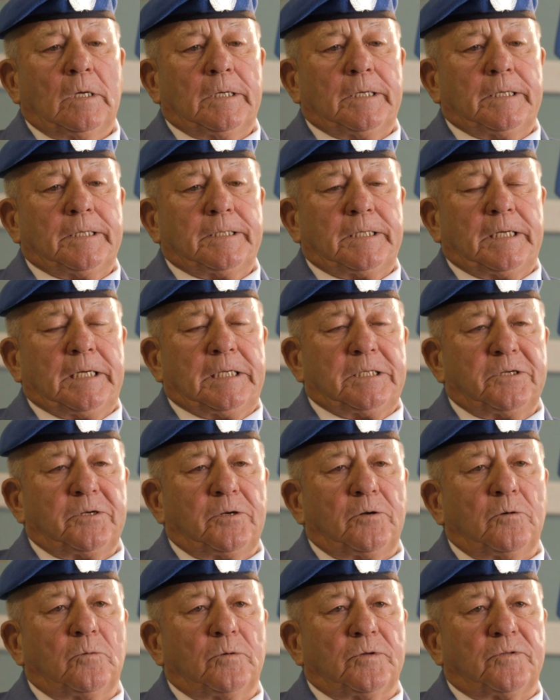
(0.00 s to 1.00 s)
It had to
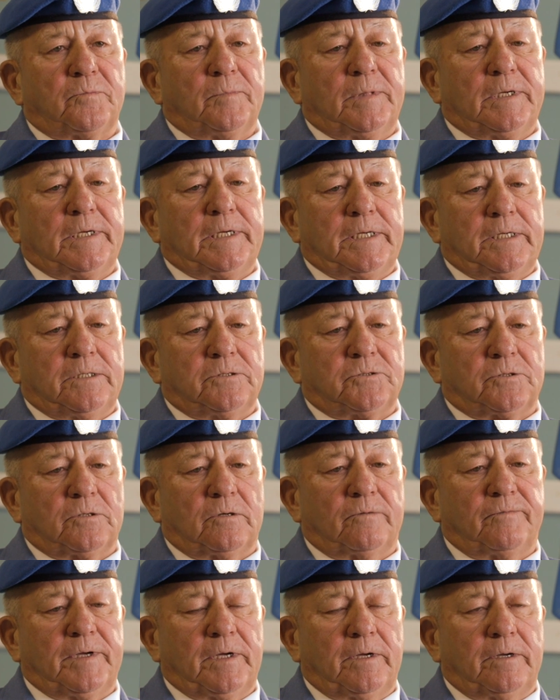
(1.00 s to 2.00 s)
do with my
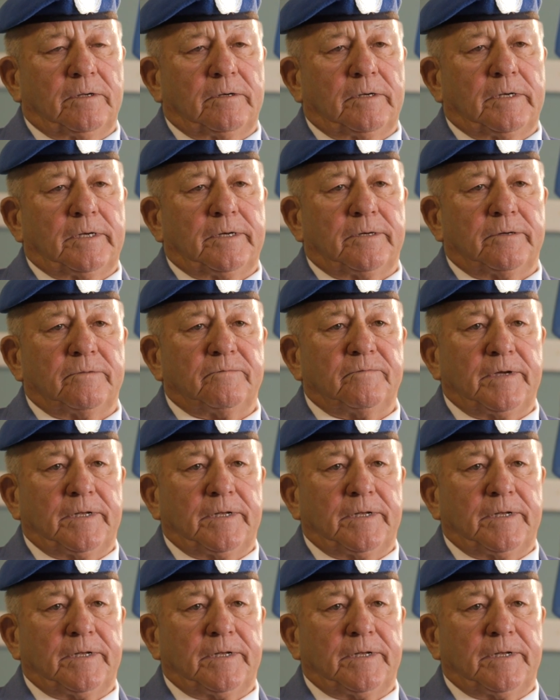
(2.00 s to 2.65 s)
serving in